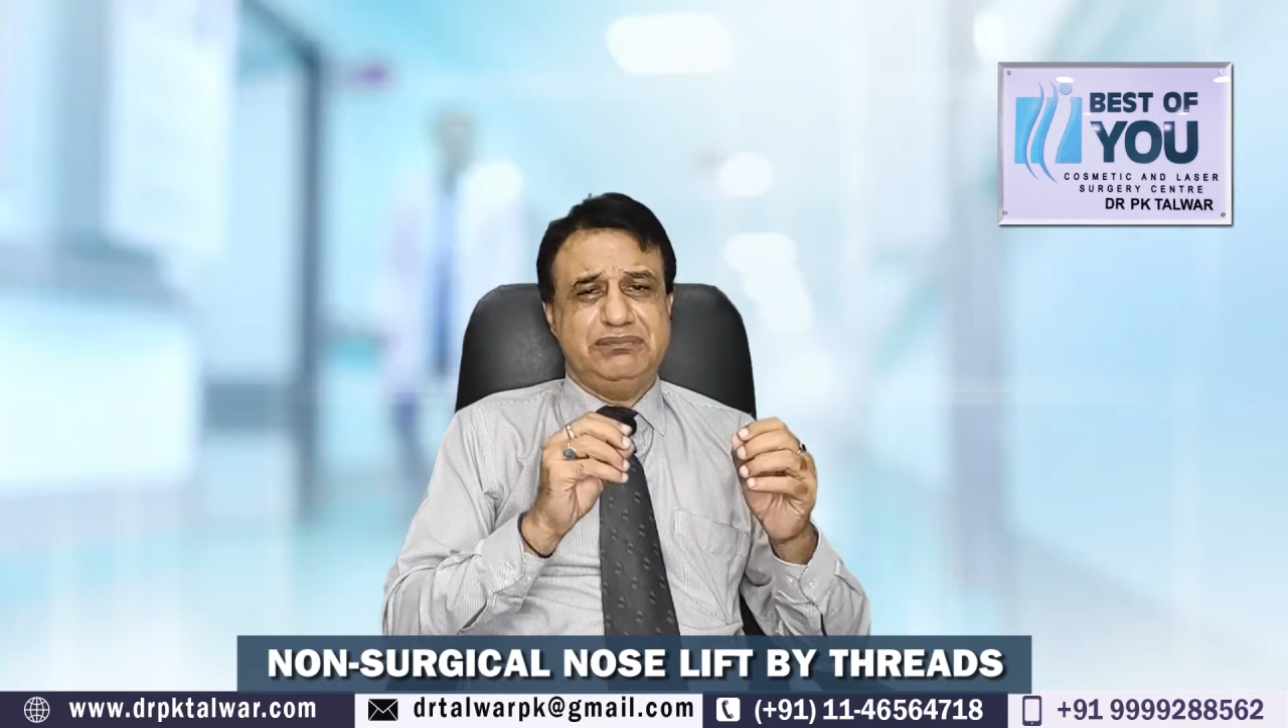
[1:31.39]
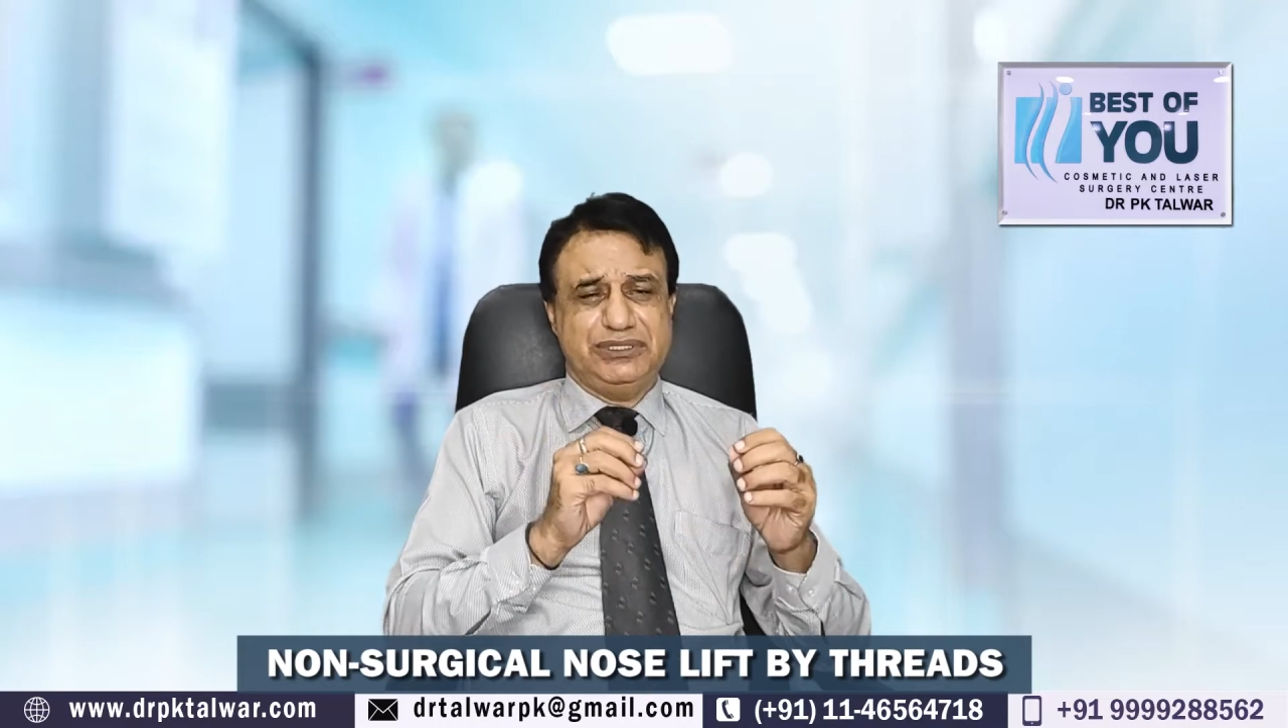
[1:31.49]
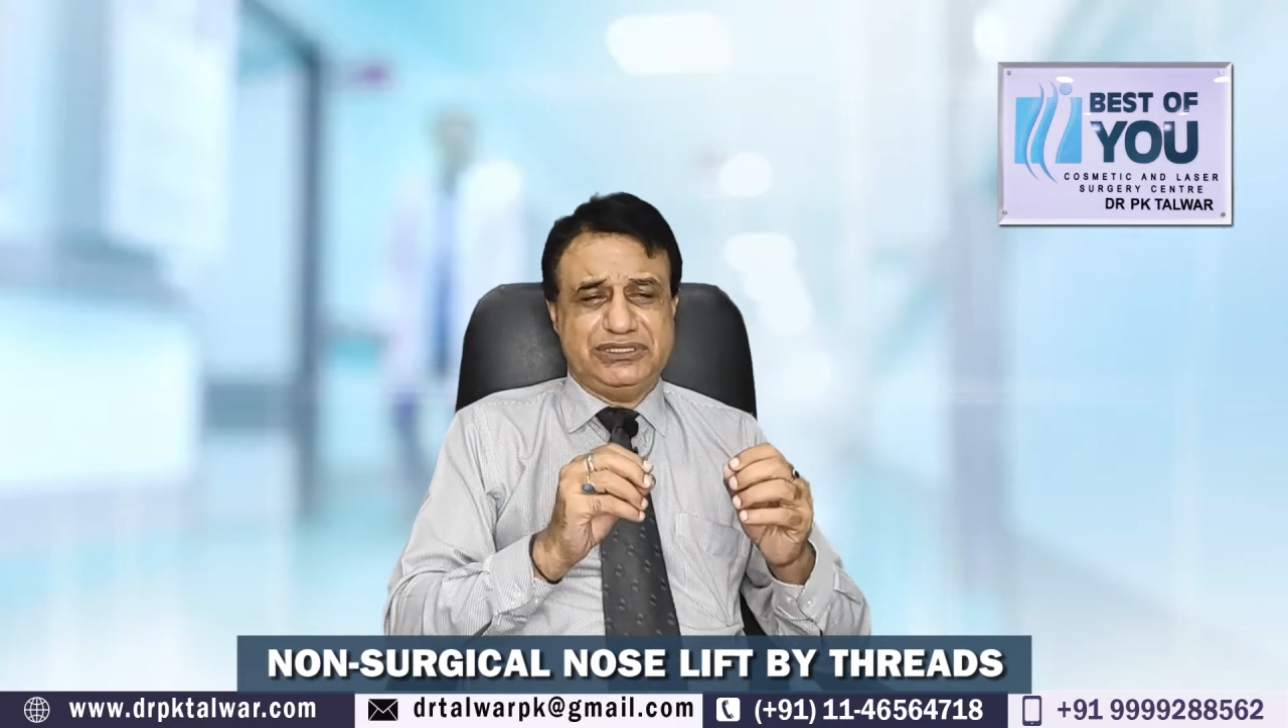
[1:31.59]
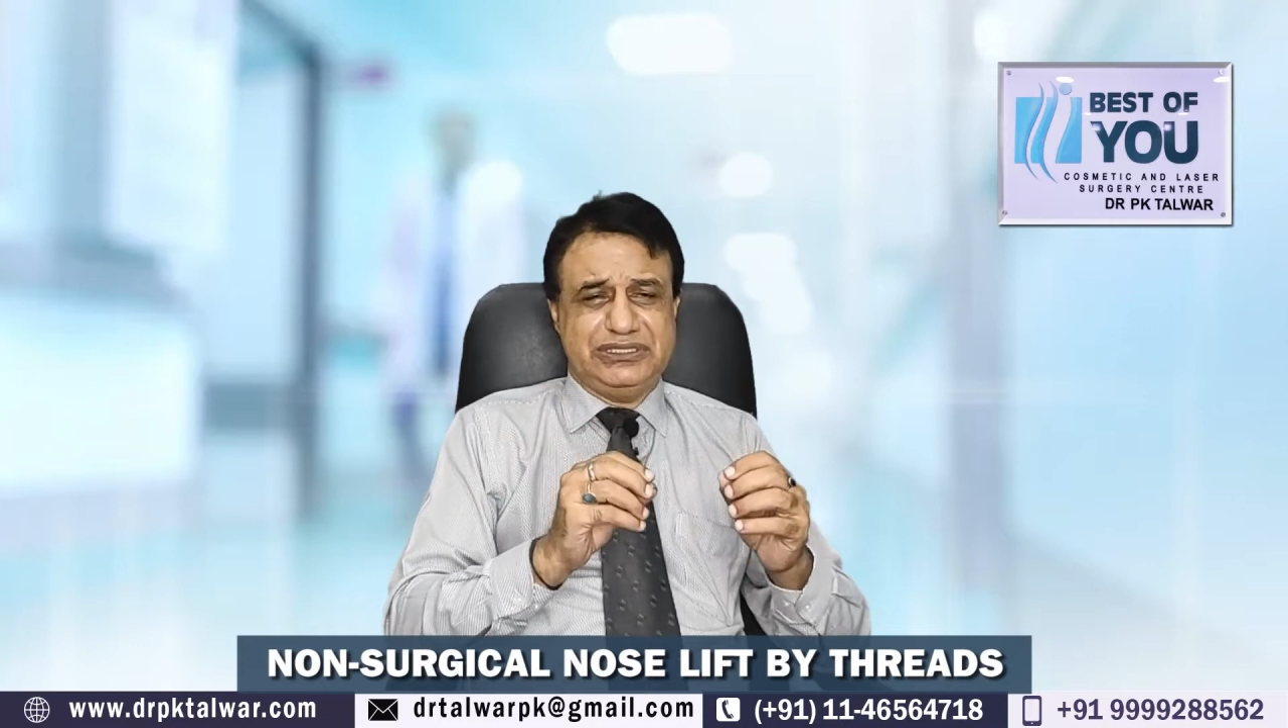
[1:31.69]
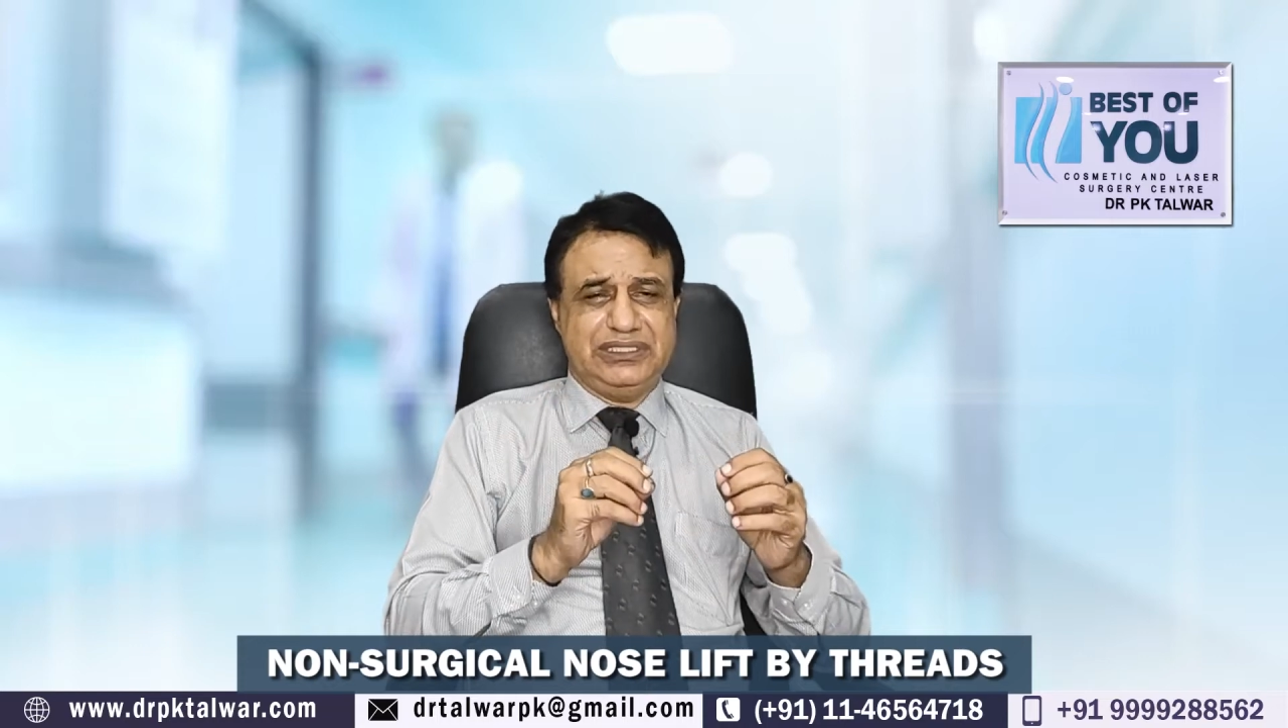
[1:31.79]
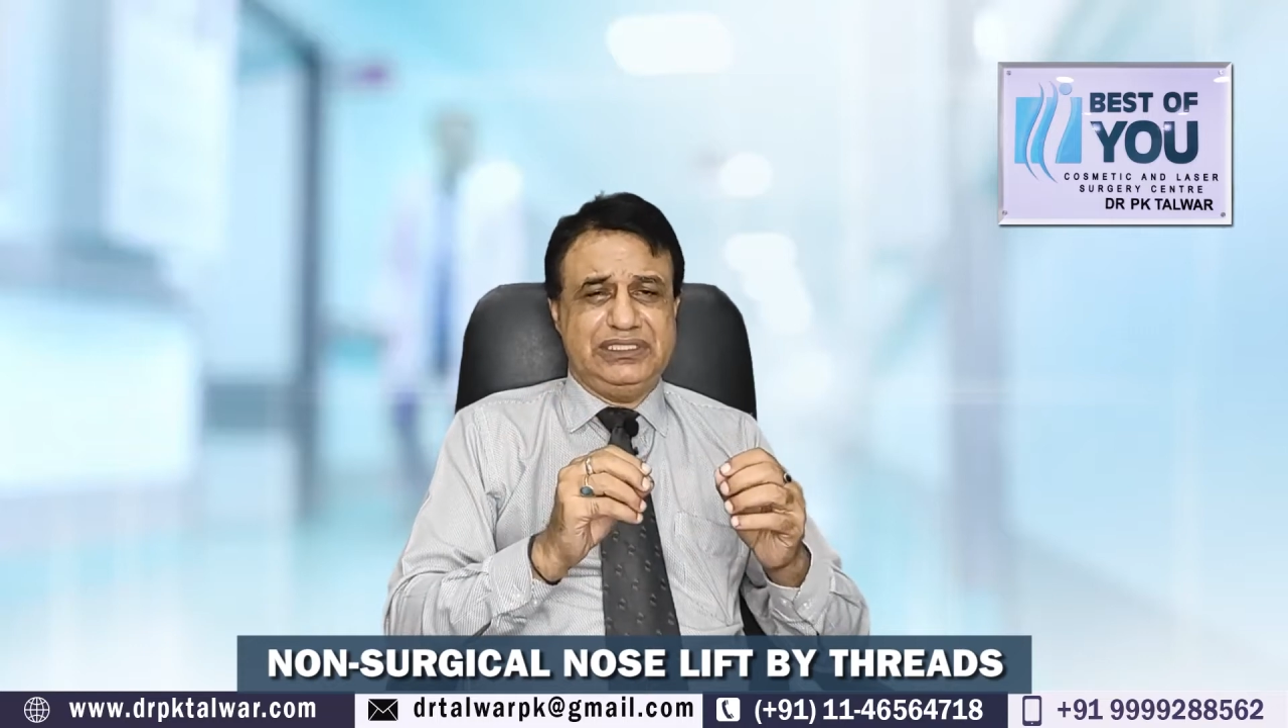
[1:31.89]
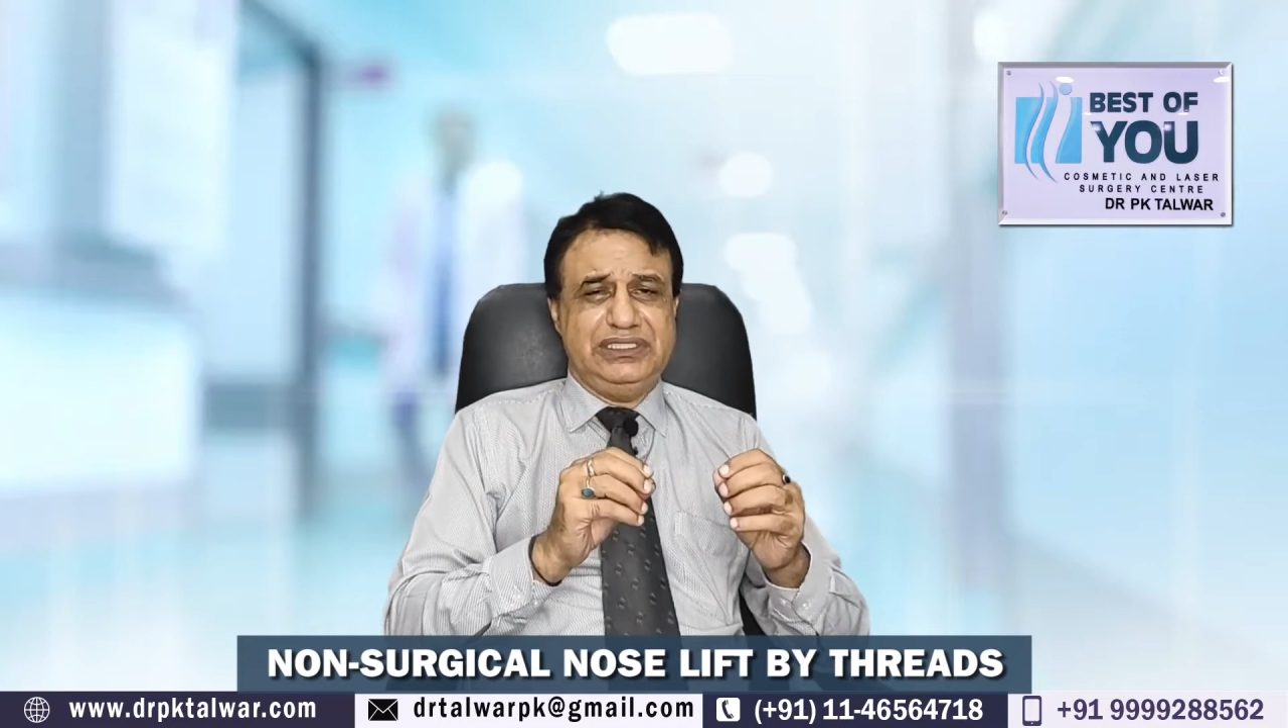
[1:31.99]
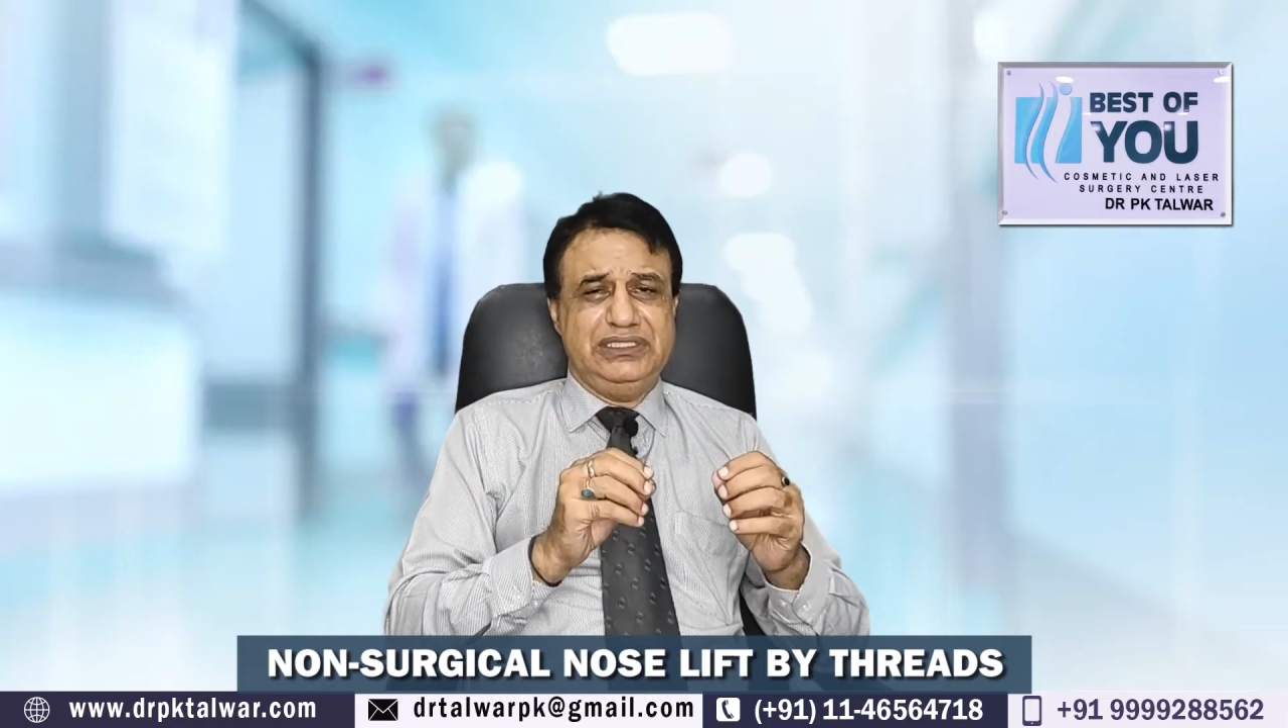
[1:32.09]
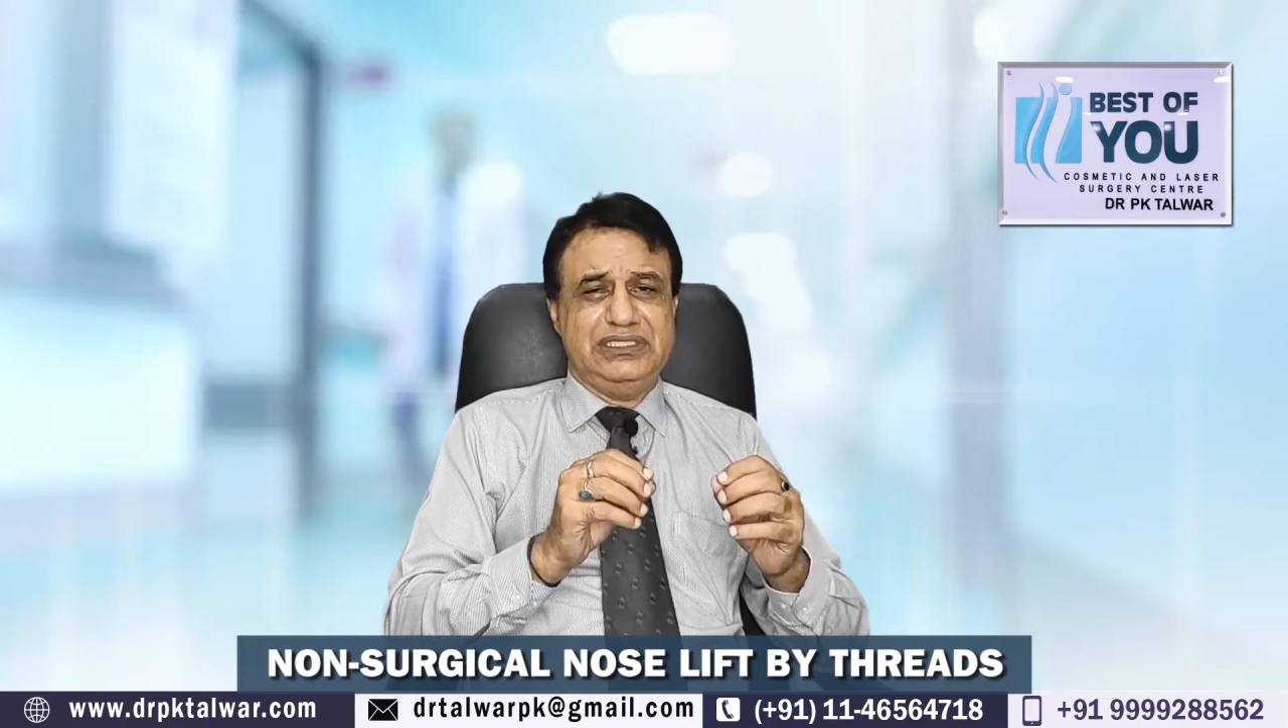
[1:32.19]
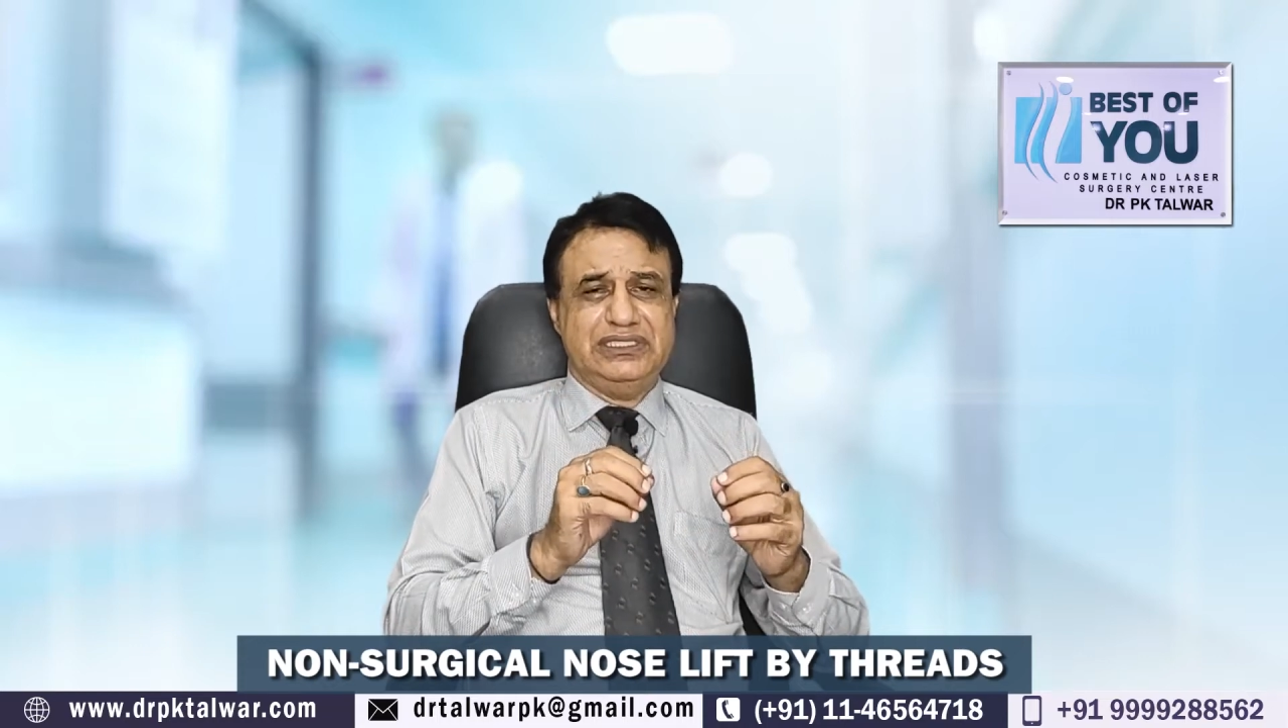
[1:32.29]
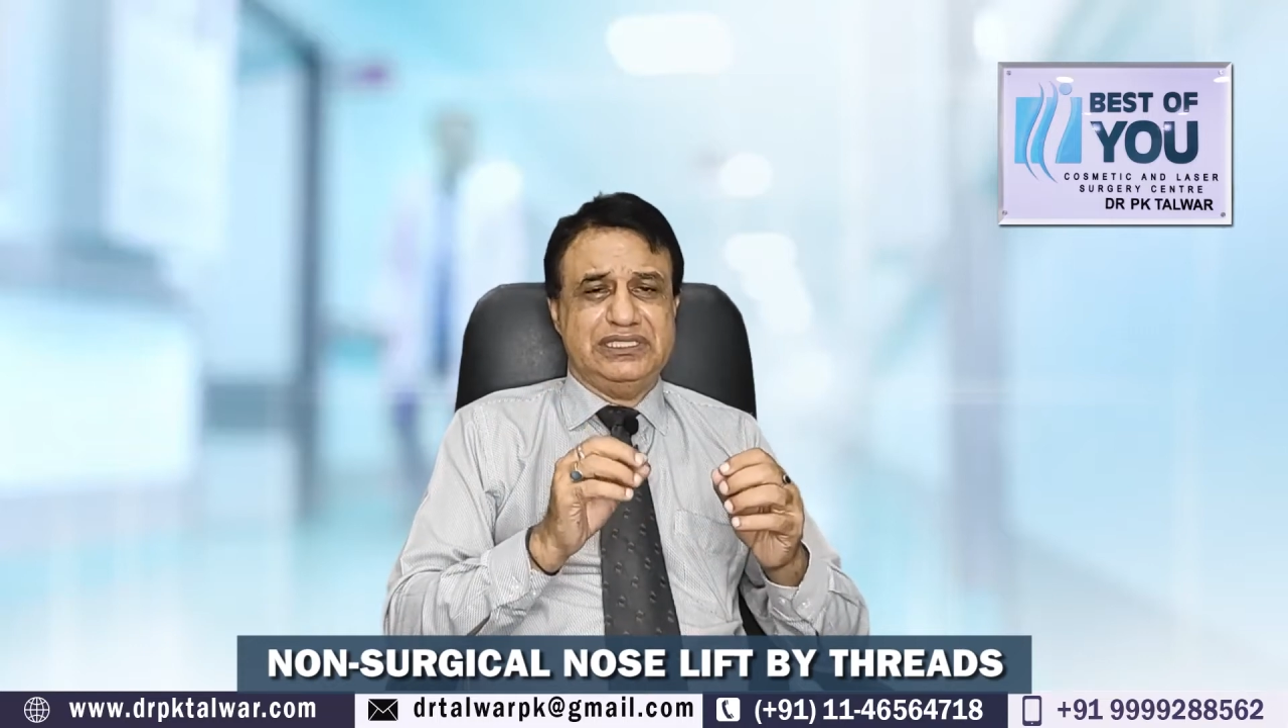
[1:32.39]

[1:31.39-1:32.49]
basically